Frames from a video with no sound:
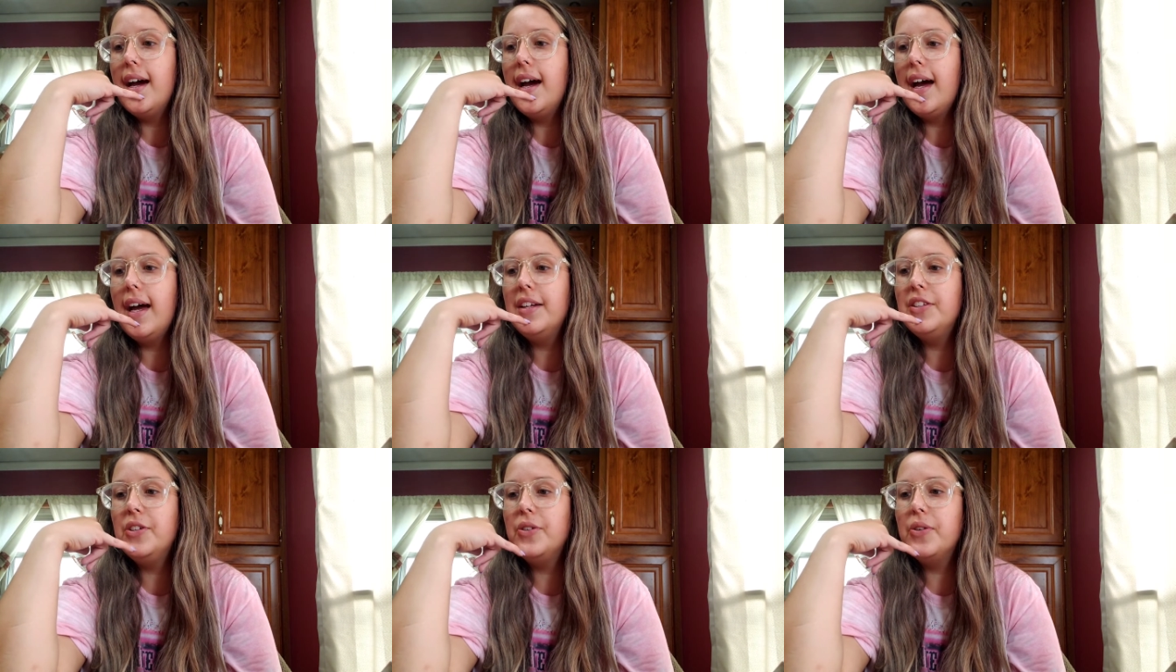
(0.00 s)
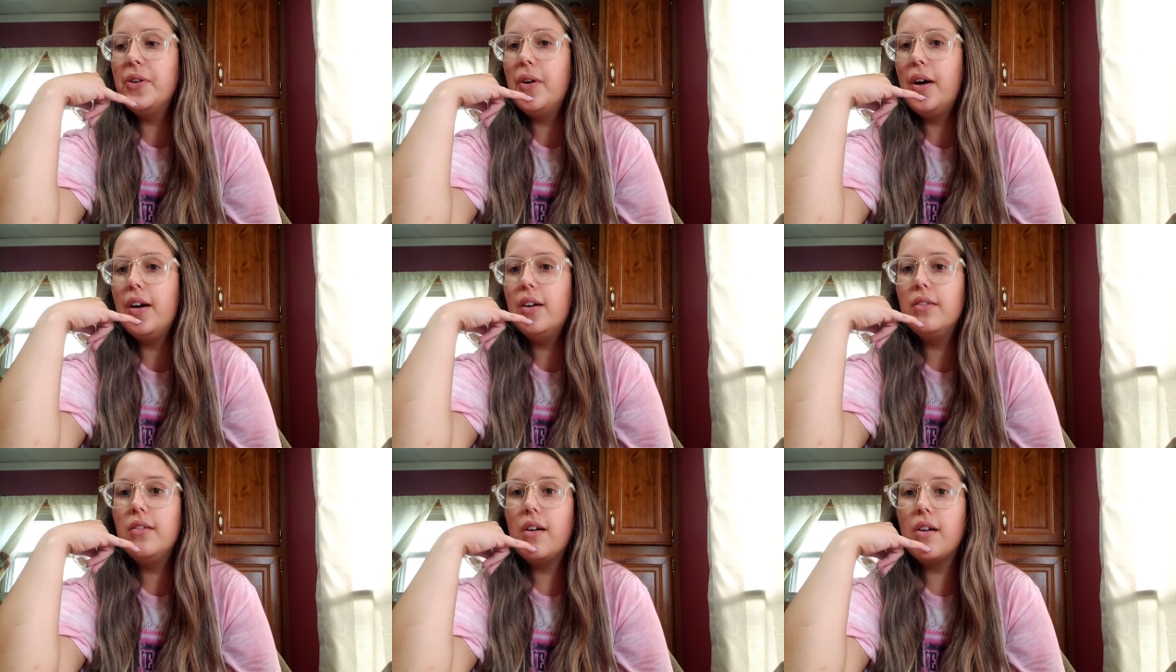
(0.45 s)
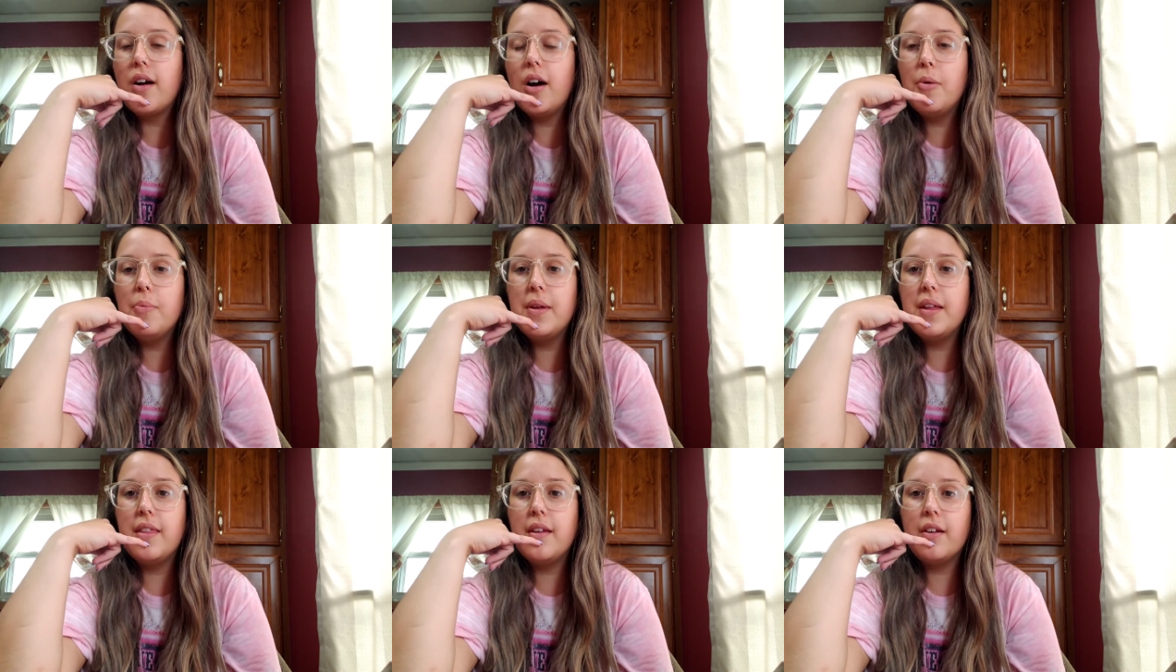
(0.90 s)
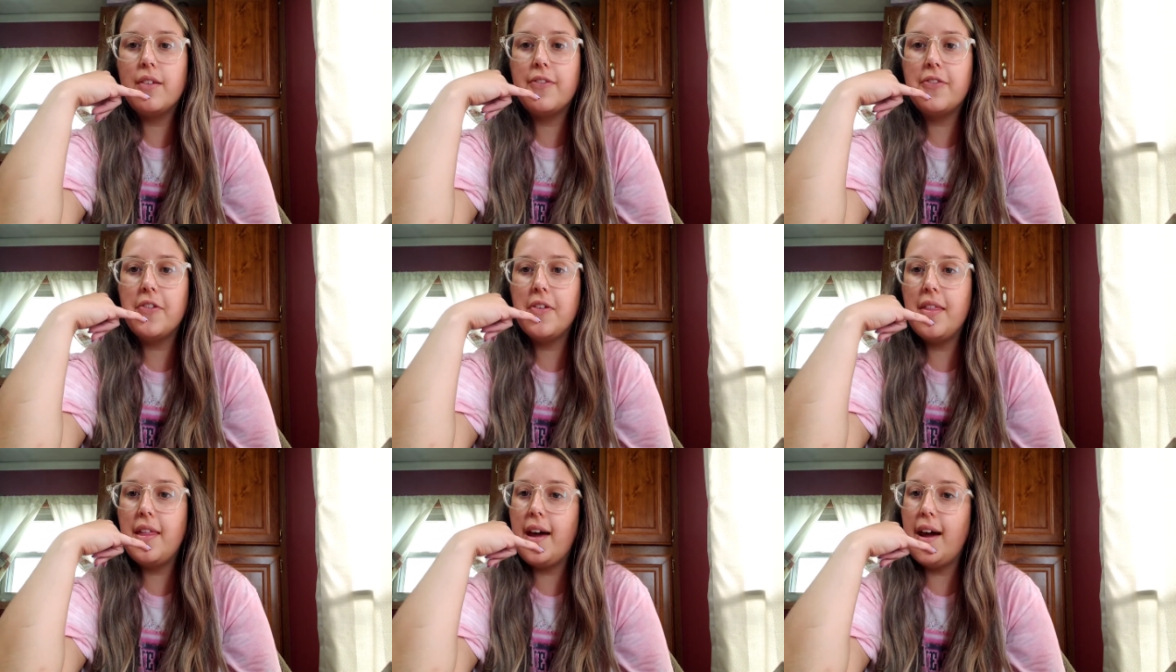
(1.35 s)
I don't know how long I'll be there
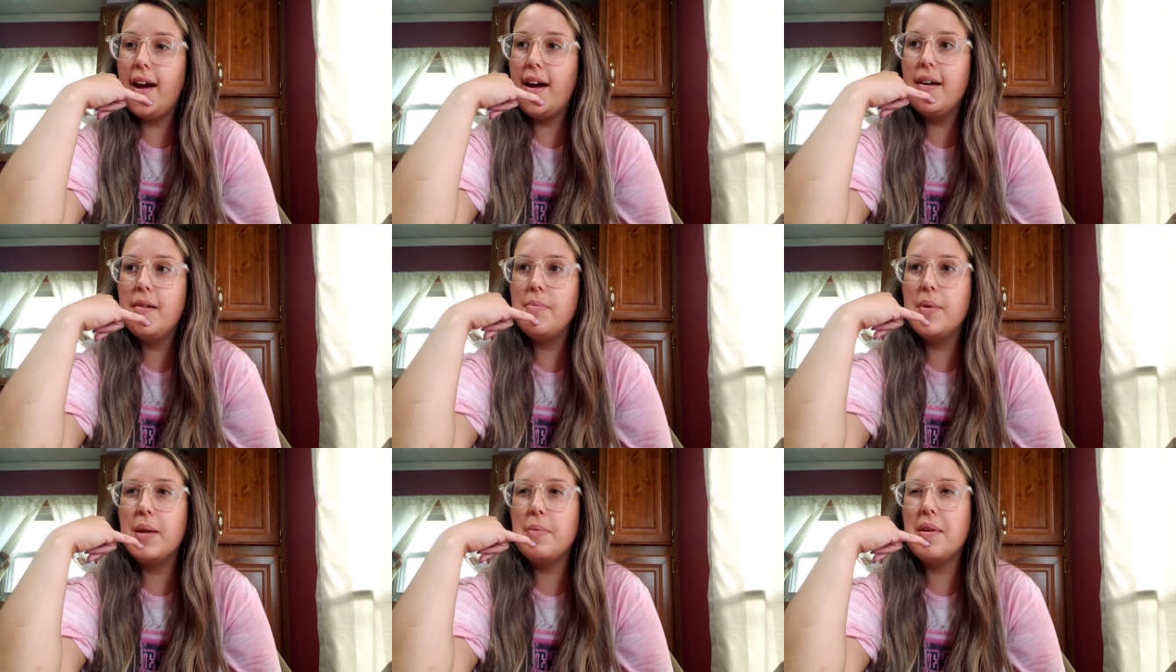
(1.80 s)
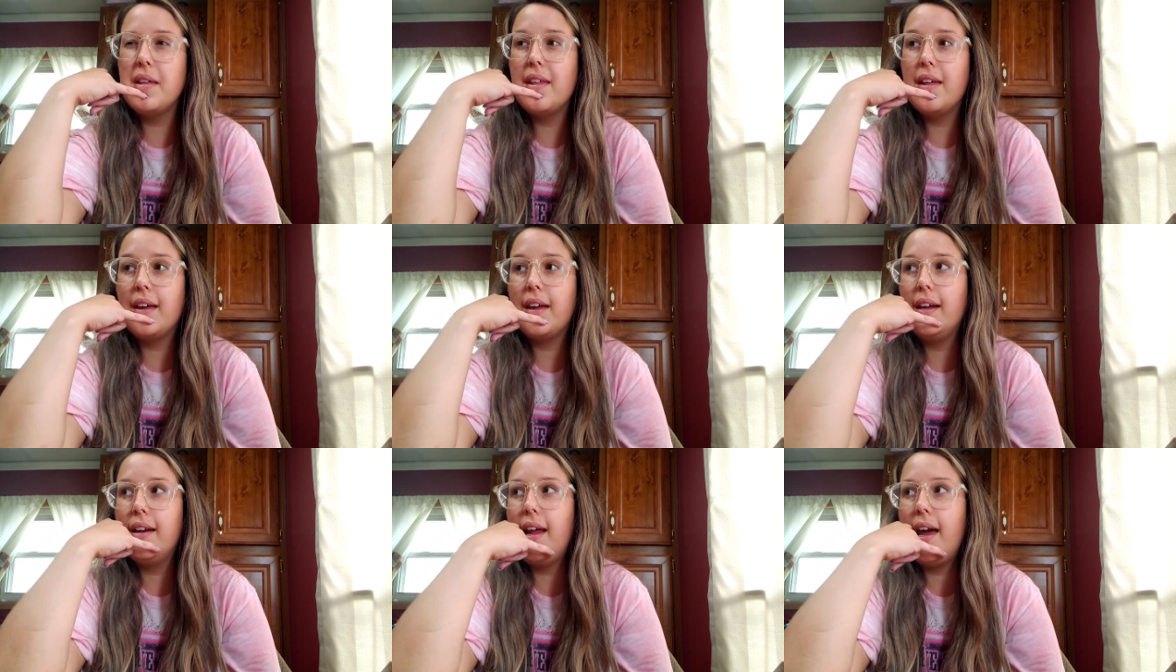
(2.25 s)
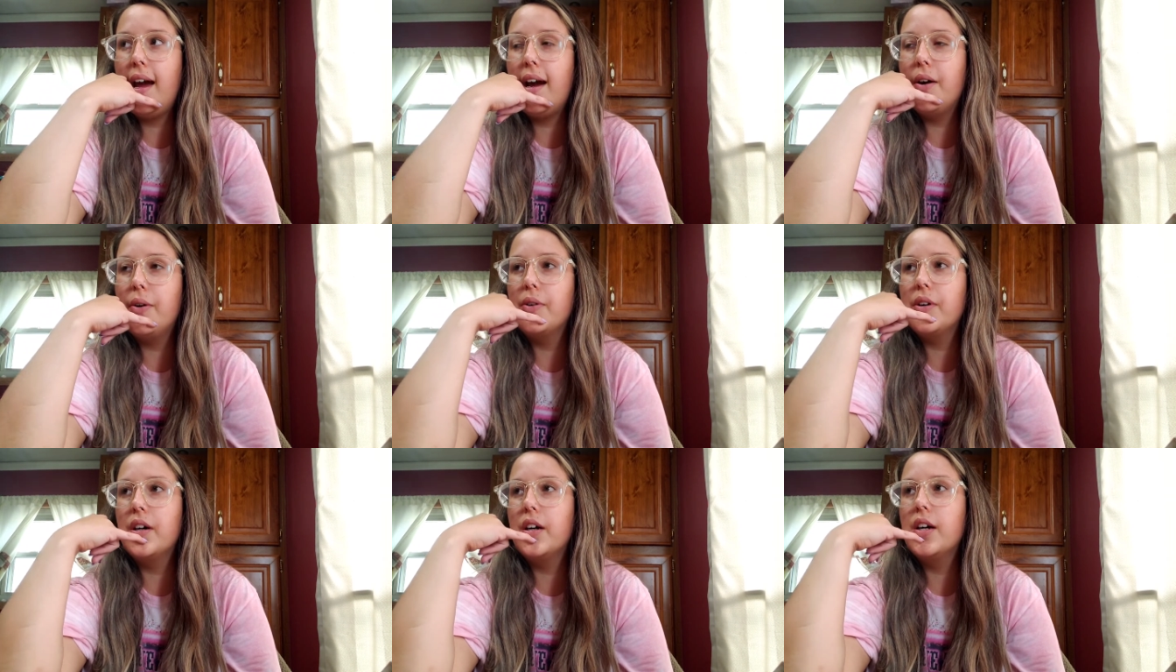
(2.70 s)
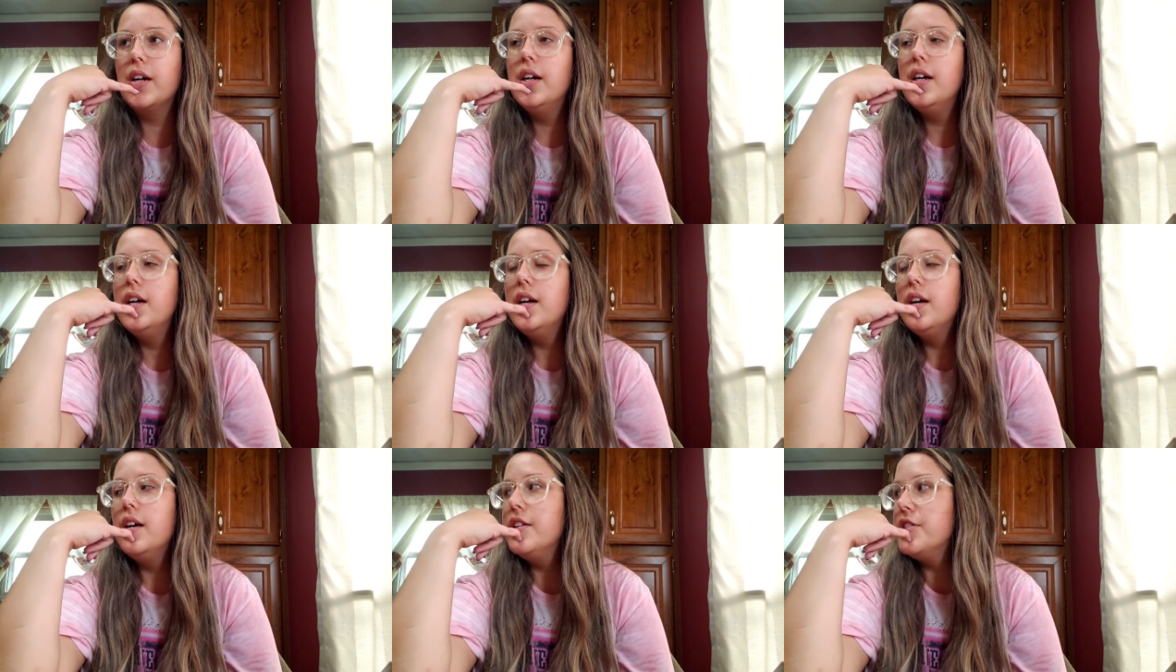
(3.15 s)
for that. Maybe like an hour.
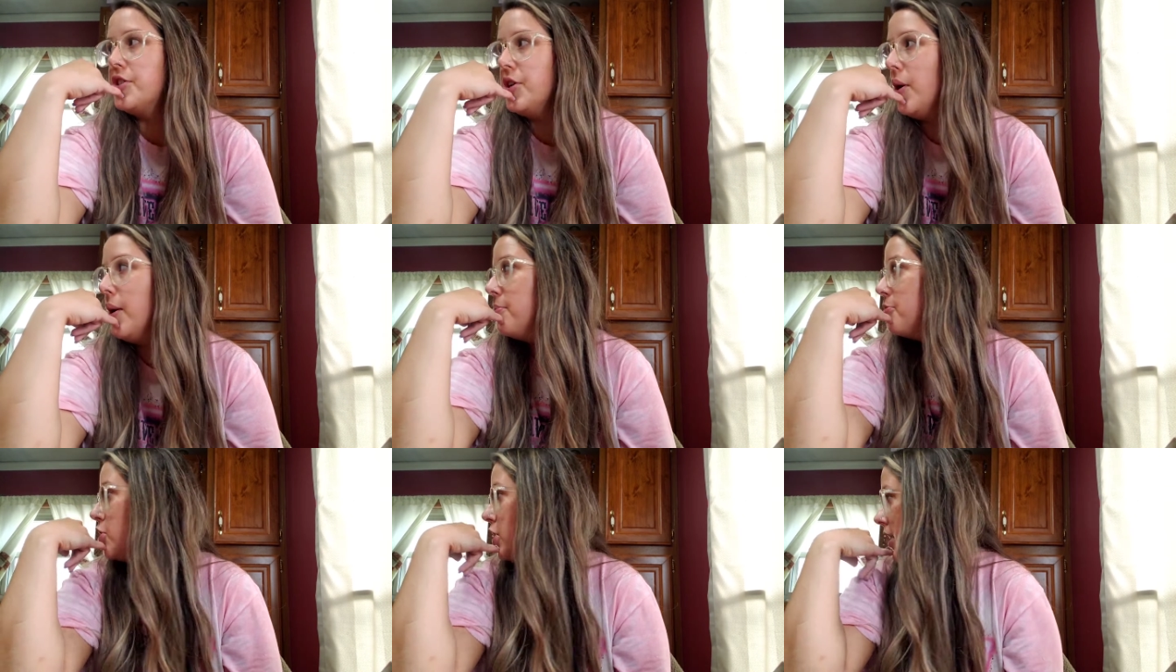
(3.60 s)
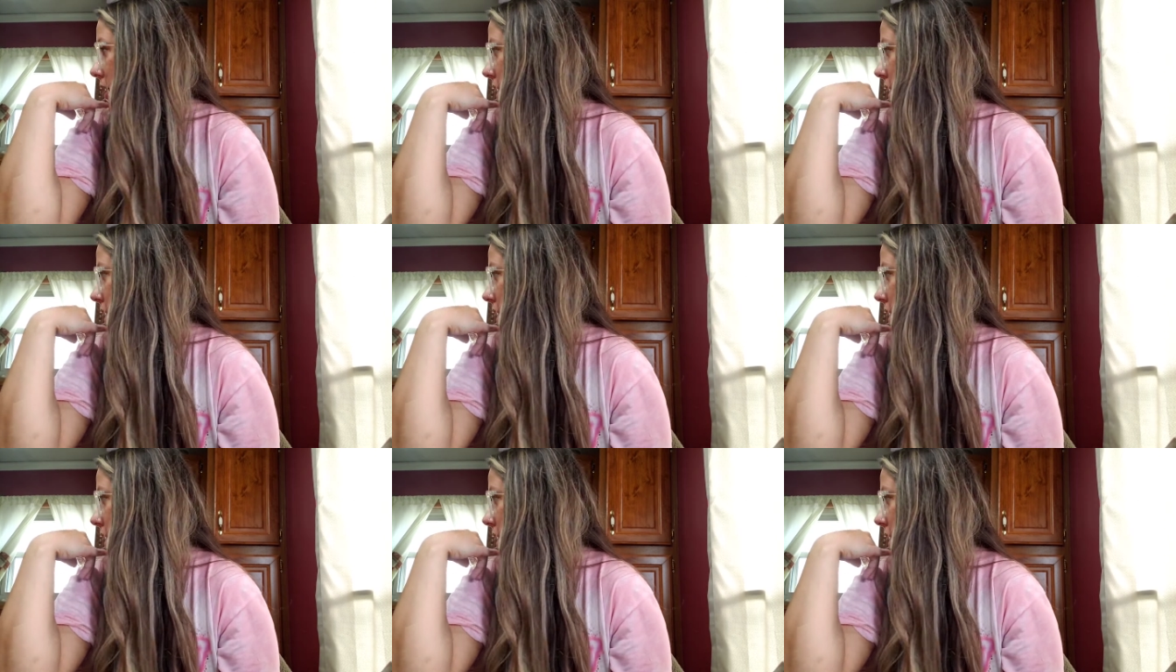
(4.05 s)
So I'm trying